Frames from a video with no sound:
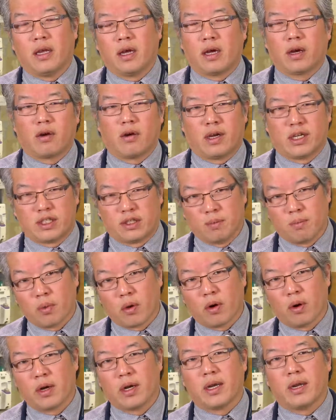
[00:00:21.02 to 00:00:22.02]
across the
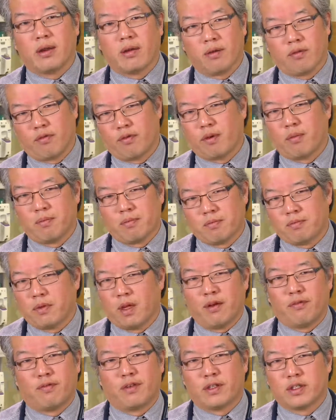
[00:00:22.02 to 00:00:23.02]
board eh, from
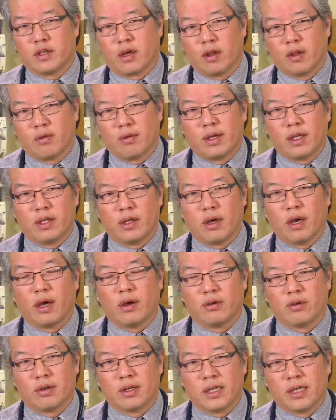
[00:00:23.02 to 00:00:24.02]
infants all the way to
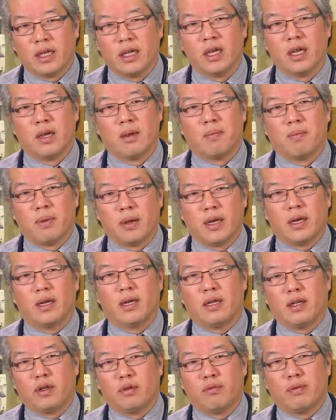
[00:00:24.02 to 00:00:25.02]
elderly, but
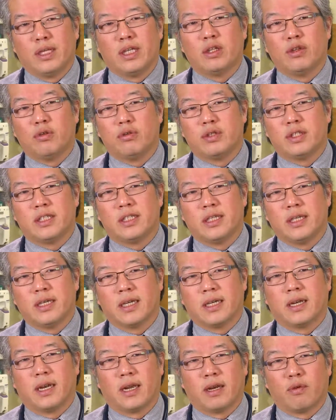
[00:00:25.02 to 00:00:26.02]
you, we do see
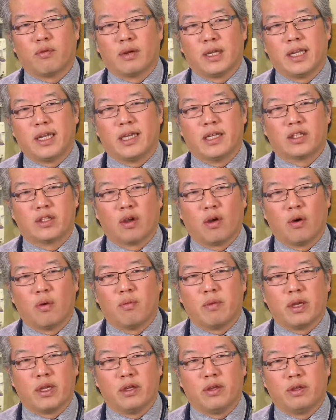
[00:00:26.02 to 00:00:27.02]
it and it really hits home
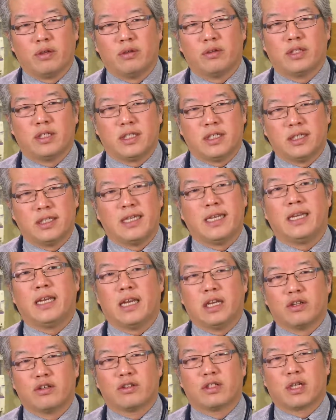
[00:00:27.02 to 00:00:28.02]
when you do see
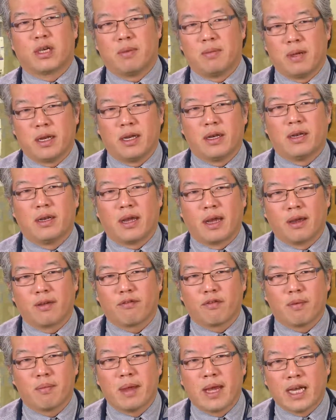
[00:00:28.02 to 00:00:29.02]
teenagers come in dying
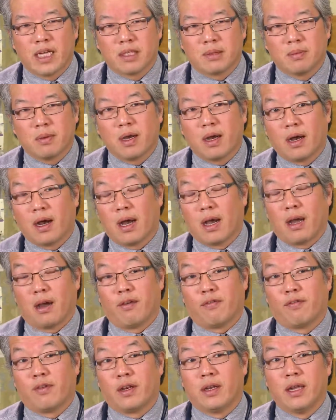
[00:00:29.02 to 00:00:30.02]
from asthma. I
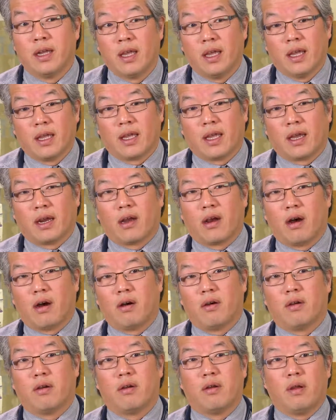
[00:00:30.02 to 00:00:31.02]
often get
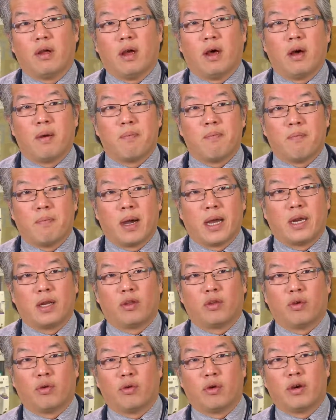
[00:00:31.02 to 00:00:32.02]
called um, by the
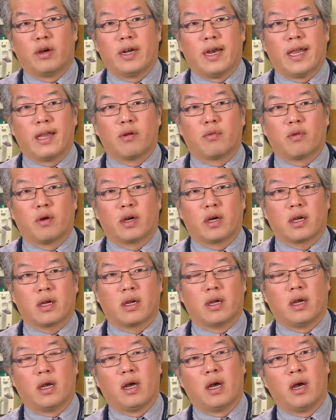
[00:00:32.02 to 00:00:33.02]
donor network
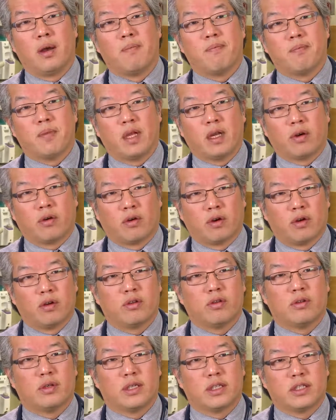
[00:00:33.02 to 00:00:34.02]
um, in order
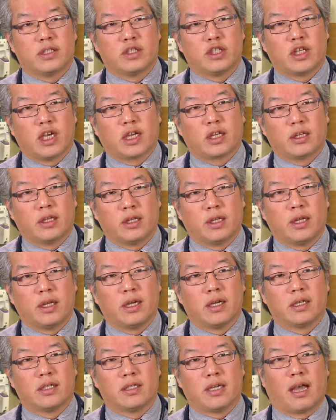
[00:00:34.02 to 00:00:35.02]
to check the
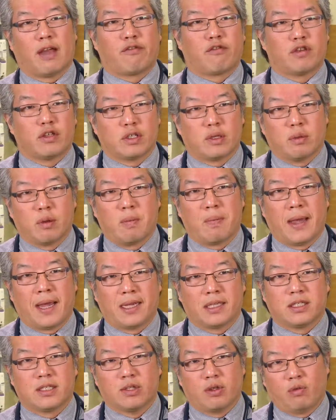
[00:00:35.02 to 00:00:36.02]
lungs after someone
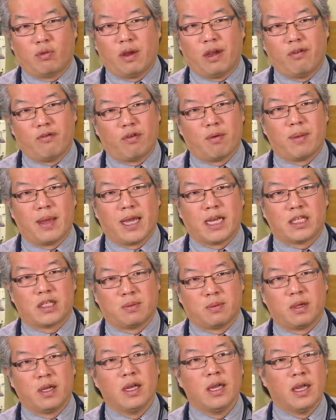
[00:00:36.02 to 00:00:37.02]
passes away from
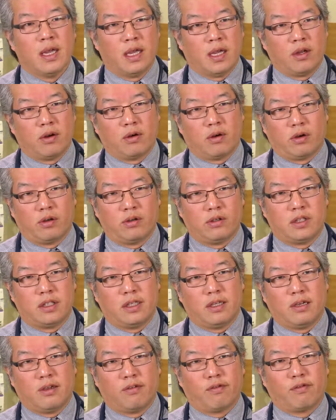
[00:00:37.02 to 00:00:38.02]
asthma in order to
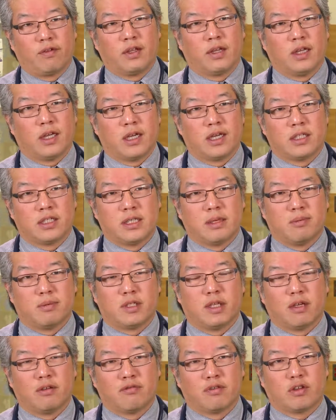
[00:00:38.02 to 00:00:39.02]
see if the lungs
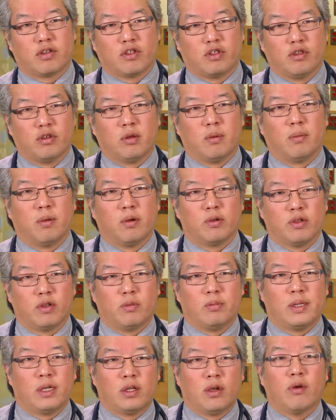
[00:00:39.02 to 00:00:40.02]
themselves are suitable to
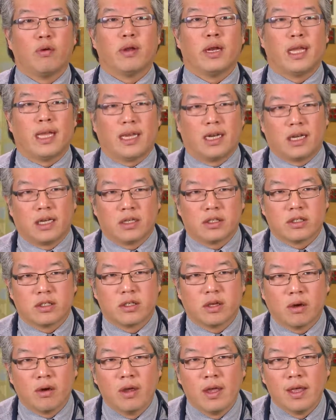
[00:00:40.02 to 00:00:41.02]
be donated.
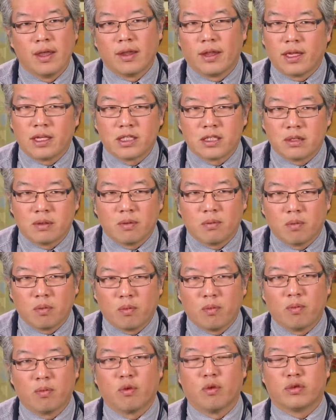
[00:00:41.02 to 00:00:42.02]
So that's the
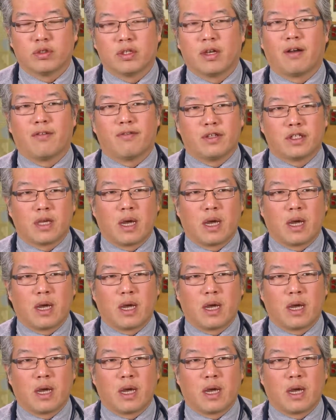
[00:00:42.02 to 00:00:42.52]
most obvious